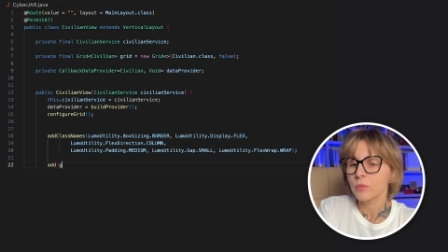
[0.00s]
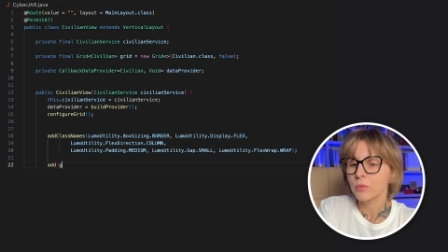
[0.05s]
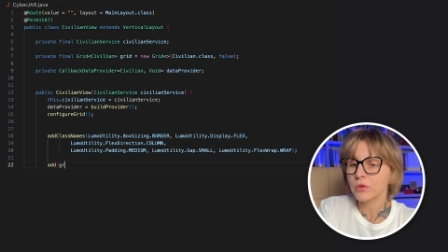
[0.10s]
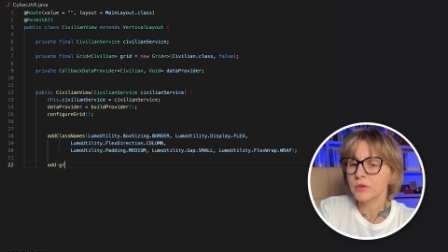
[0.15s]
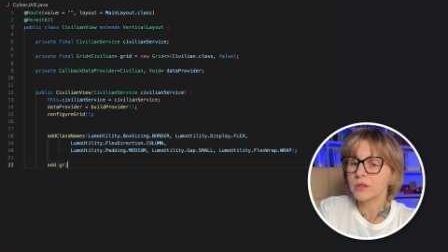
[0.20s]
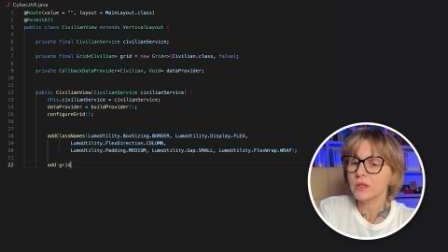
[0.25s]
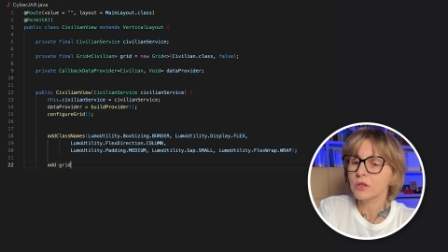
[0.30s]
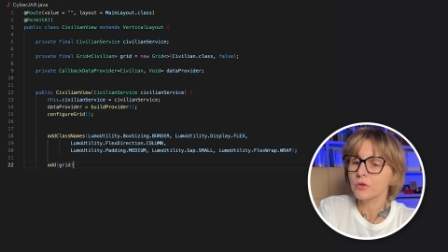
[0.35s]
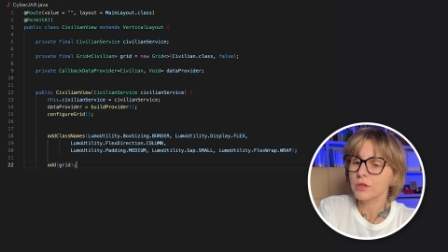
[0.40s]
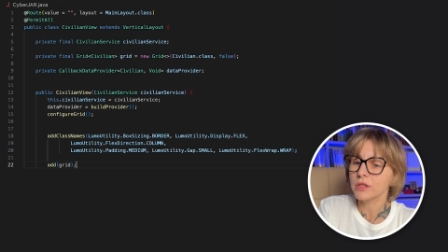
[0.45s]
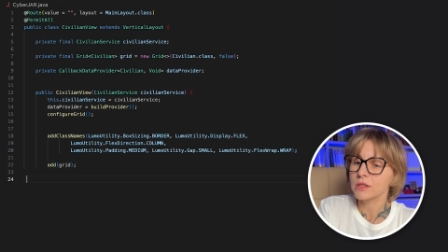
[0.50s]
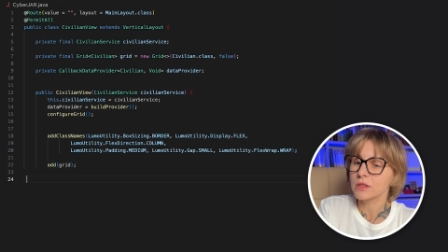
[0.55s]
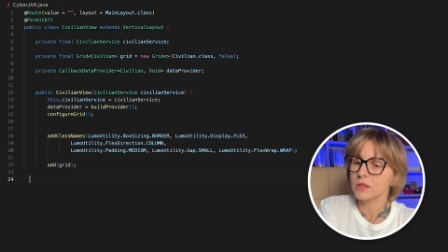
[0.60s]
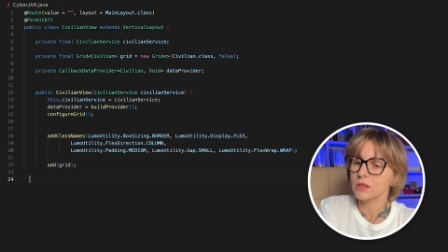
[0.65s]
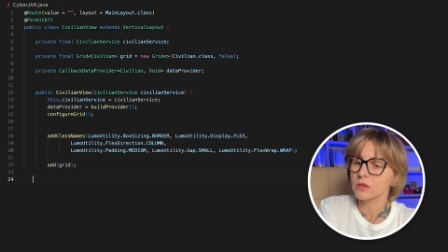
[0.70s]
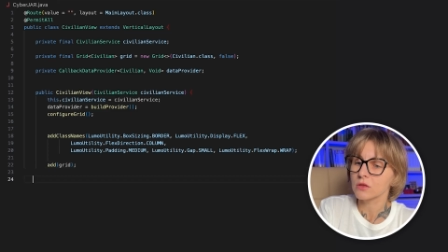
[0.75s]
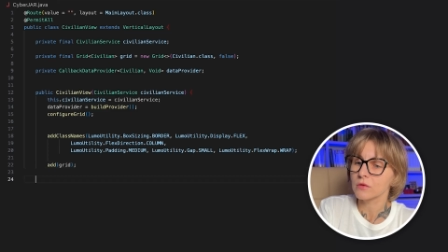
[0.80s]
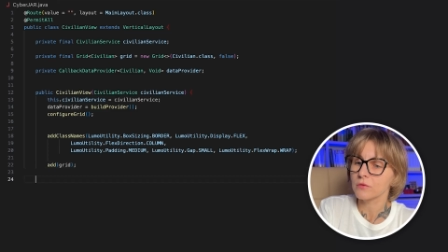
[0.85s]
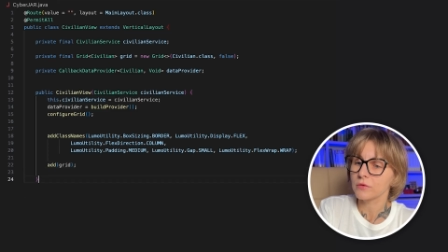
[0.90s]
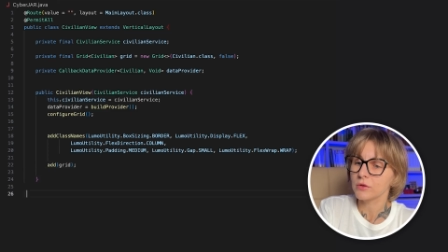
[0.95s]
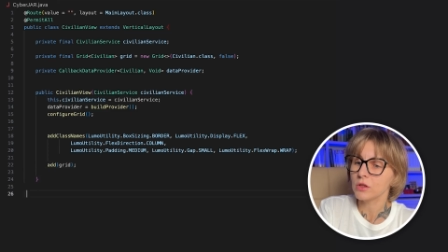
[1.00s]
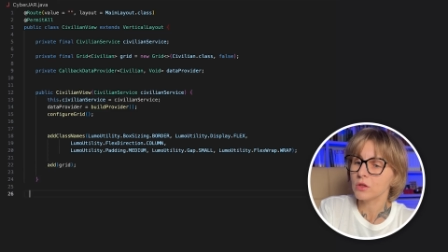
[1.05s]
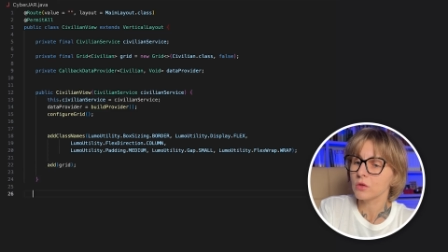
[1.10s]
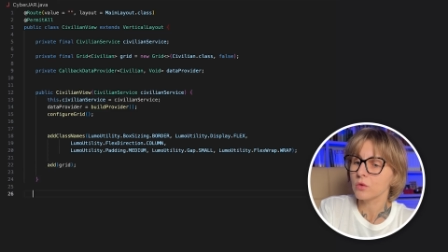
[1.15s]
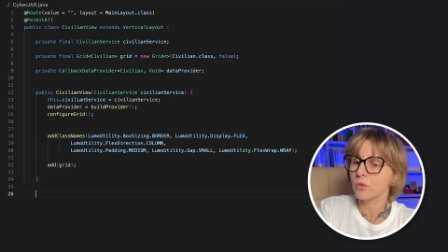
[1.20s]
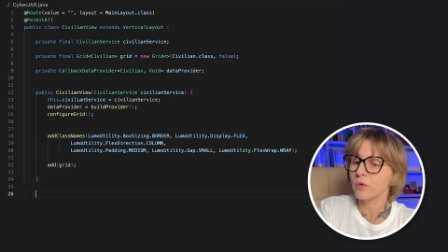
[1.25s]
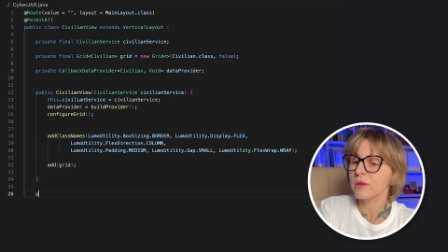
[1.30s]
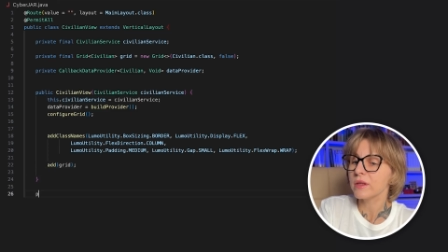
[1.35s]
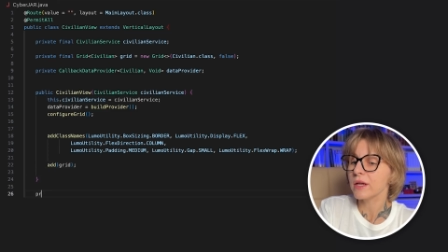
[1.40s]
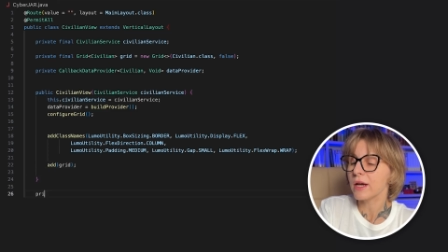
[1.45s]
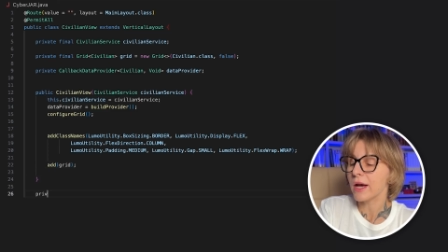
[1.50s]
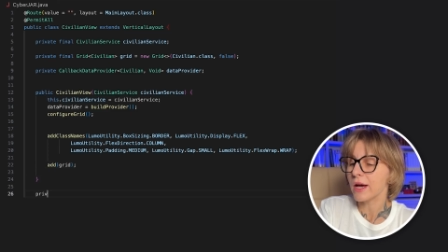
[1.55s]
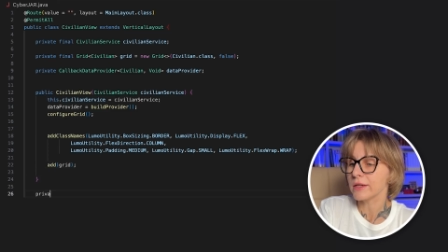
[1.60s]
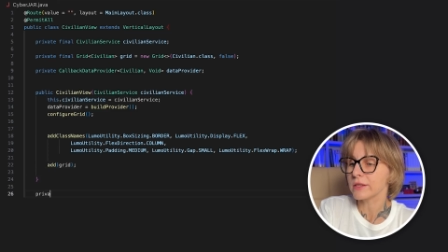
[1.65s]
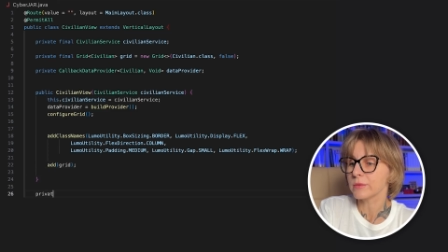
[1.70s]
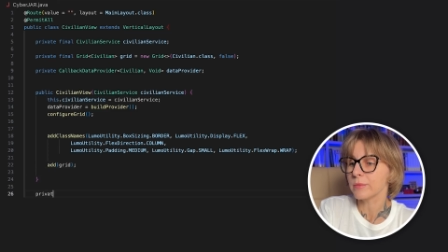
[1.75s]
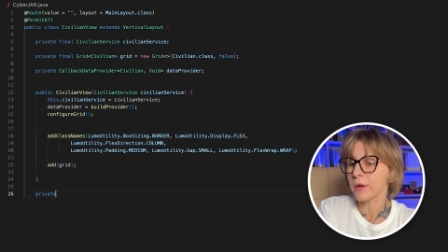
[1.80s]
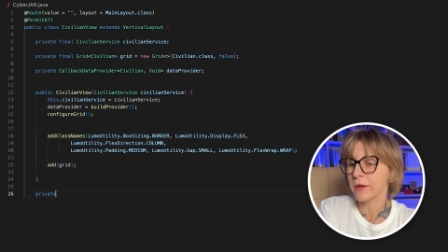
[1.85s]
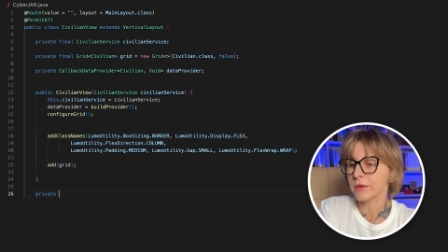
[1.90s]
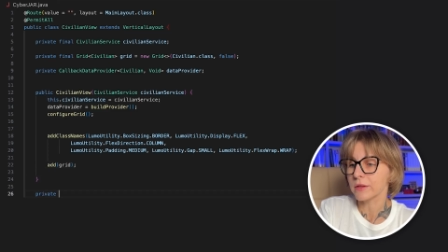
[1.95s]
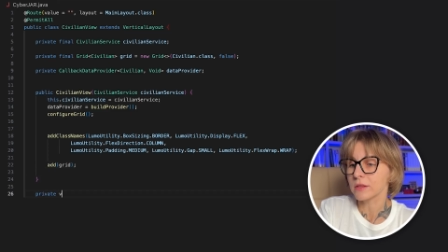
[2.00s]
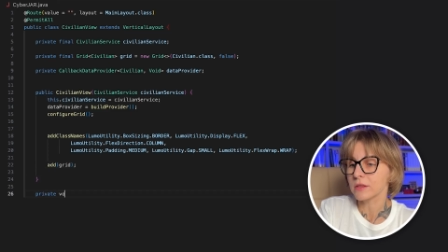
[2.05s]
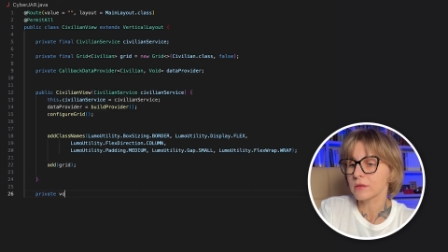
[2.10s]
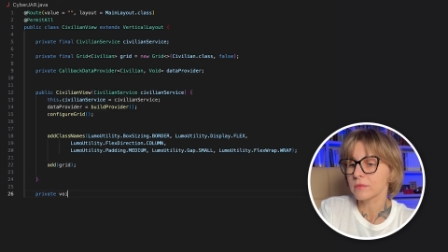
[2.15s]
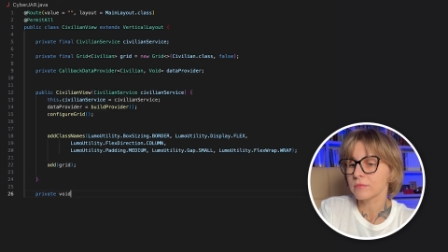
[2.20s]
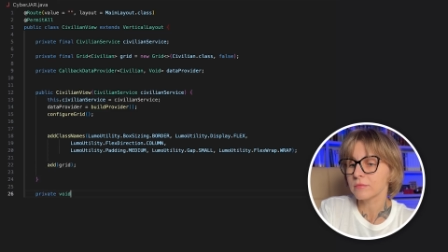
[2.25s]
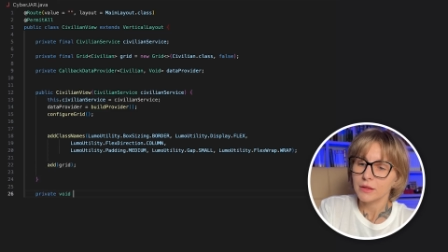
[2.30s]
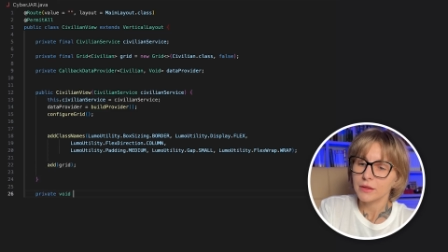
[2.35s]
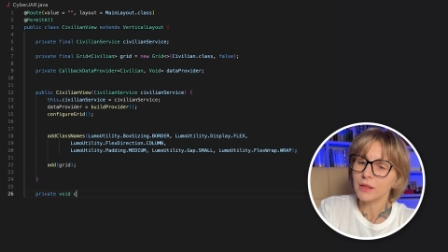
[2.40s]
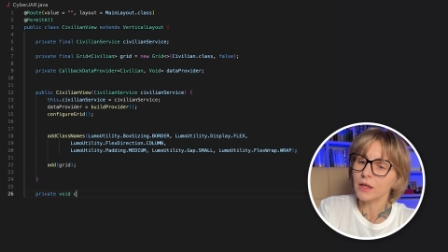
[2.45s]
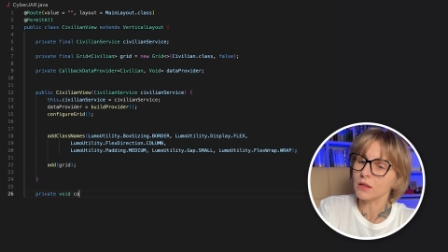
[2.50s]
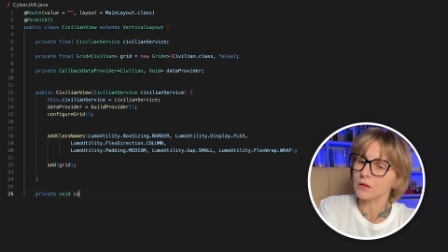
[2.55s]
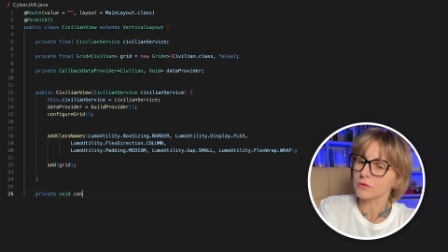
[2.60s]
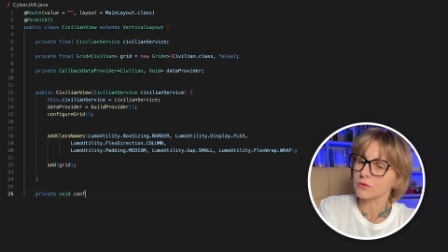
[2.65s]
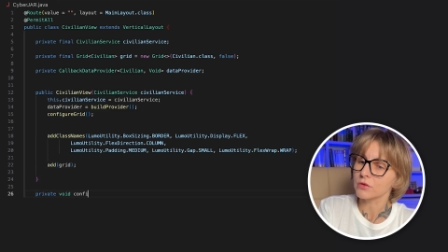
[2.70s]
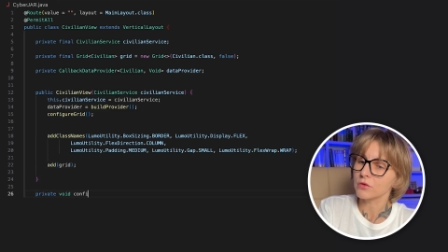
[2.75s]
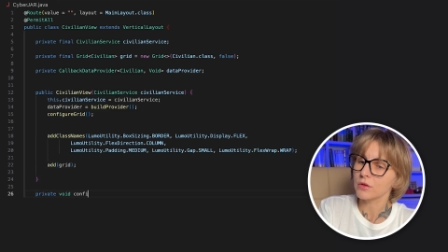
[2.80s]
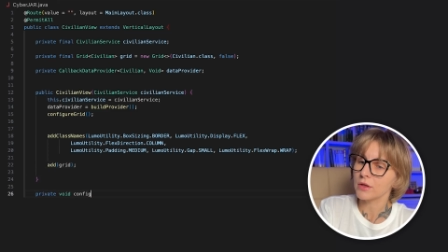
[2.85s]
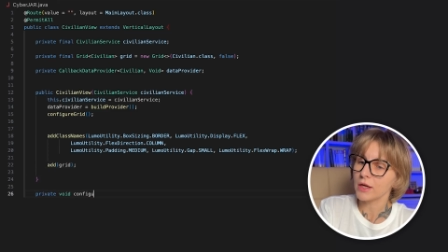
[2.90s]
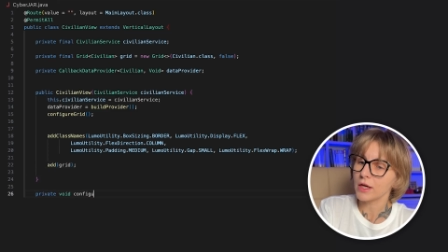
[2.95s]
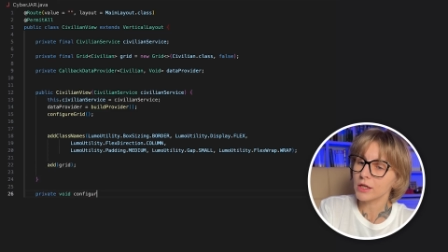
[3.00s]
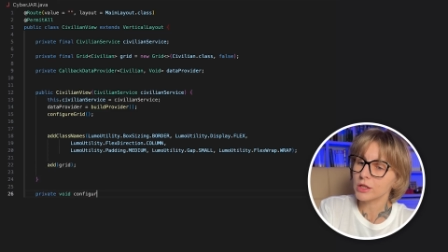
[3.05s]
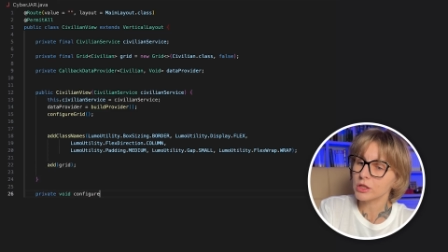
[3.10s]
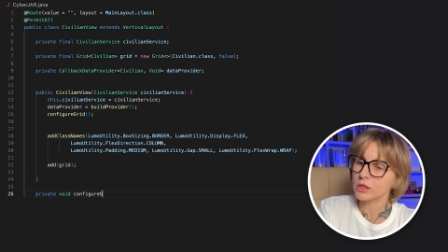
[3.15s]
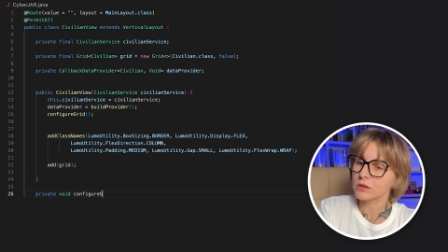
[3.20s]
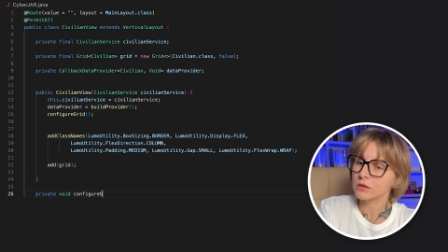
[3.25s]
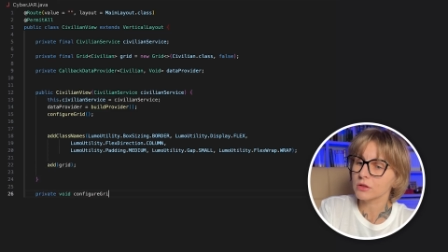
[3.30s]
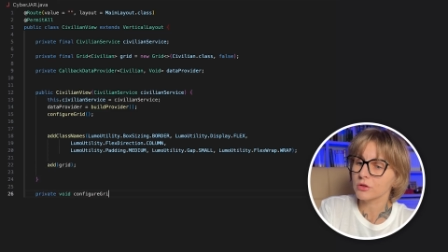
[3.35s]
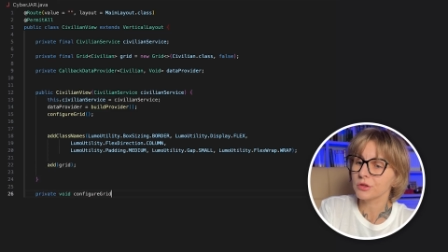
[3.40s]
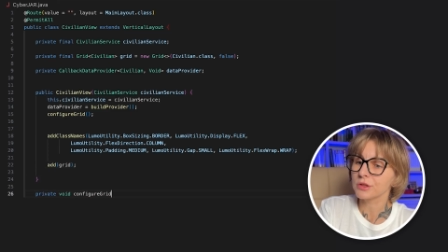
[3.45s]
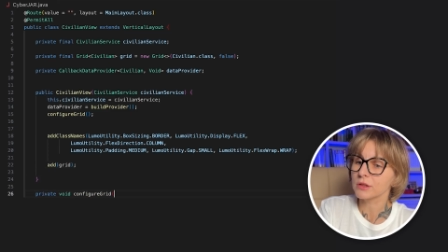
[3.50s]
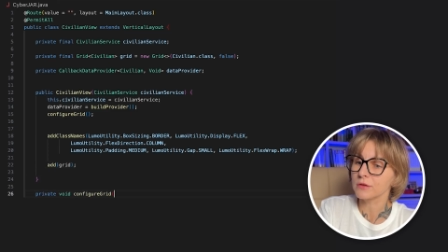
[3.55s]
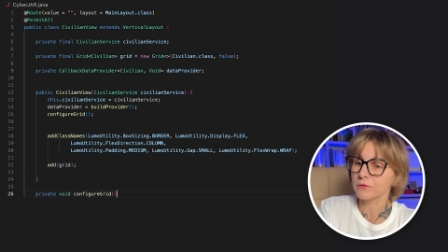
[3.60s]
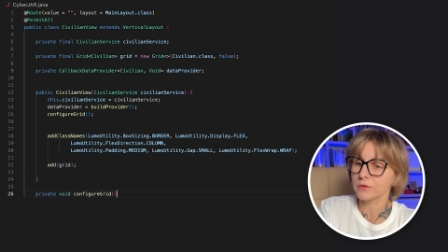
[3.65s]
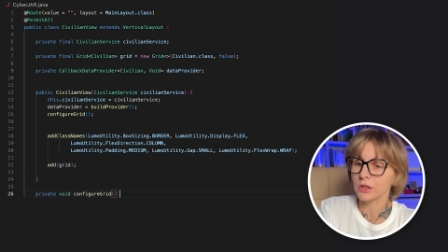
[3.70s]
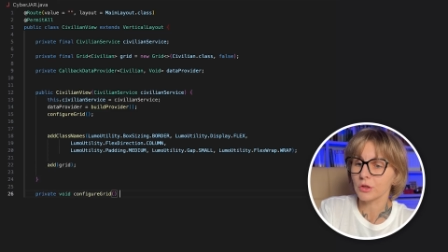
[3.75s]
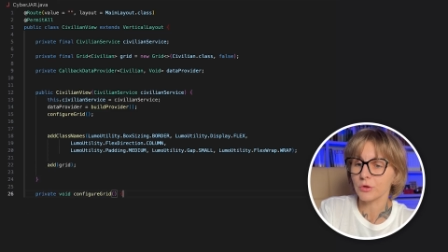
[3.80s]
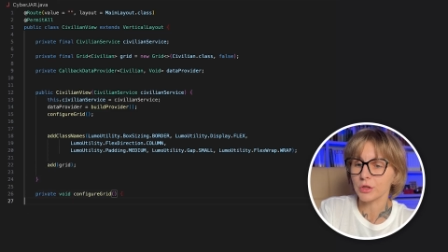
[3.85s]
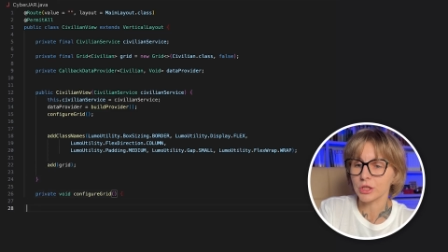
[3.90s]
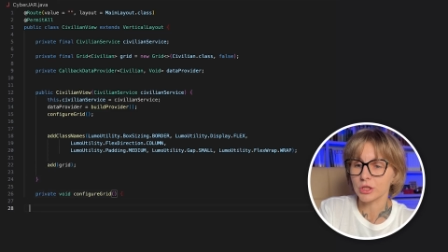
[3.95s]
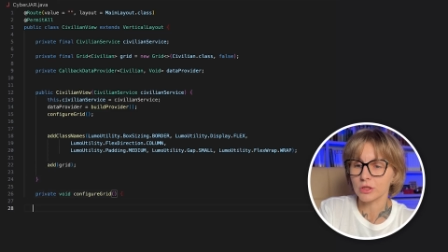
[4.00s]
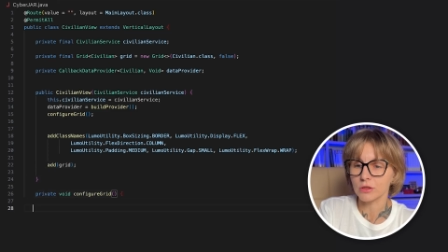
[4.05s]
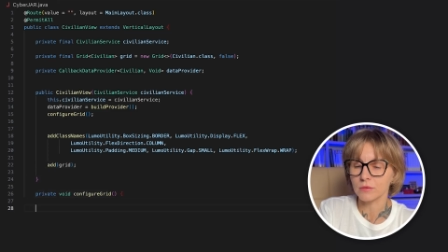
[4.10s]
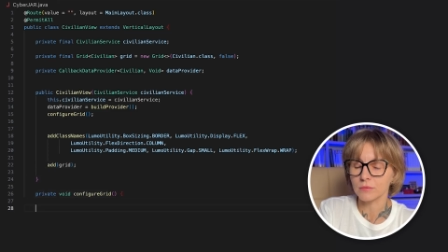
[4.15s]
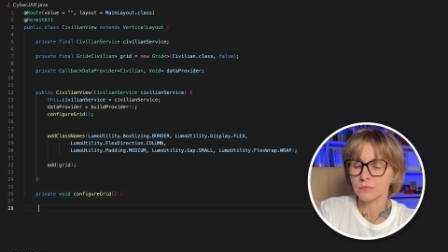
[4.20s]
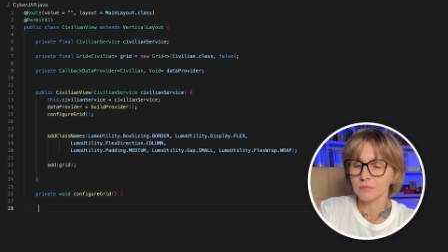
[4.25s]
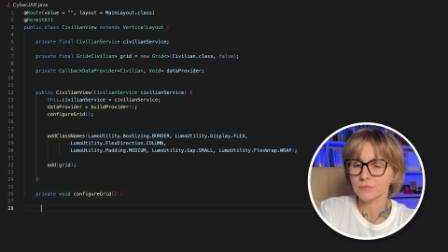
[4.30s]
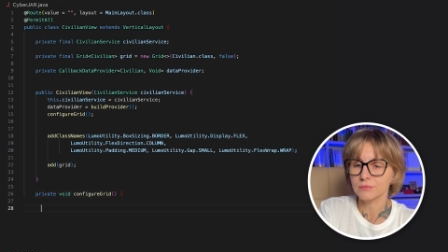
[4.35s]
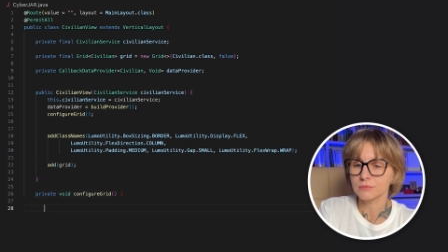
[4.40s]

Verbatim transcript: Put the grid into view with the add method. Now, to the actual grid configuration.